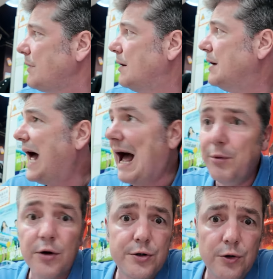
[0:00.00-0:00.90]
I'm
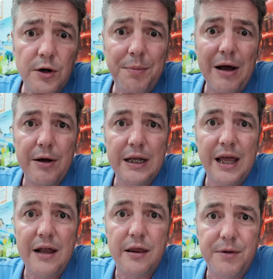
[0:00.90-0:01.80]
not sure about in the
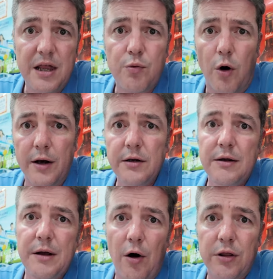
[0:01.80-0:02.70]
case of this one,
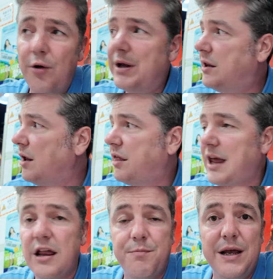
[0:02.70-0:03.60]
although it does
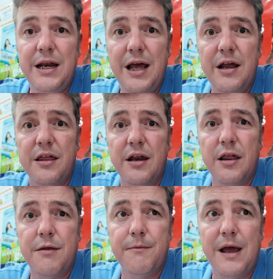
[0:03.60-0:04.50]
say it's been here
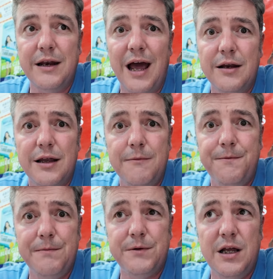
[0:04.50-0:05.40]
since
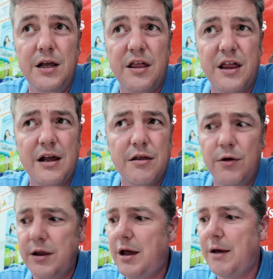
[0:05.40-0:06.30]
1956,
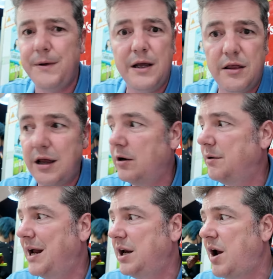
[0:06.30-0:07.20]
was it? I think it said on
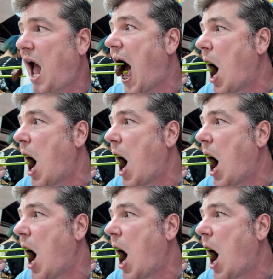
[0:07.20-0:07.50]
the menu.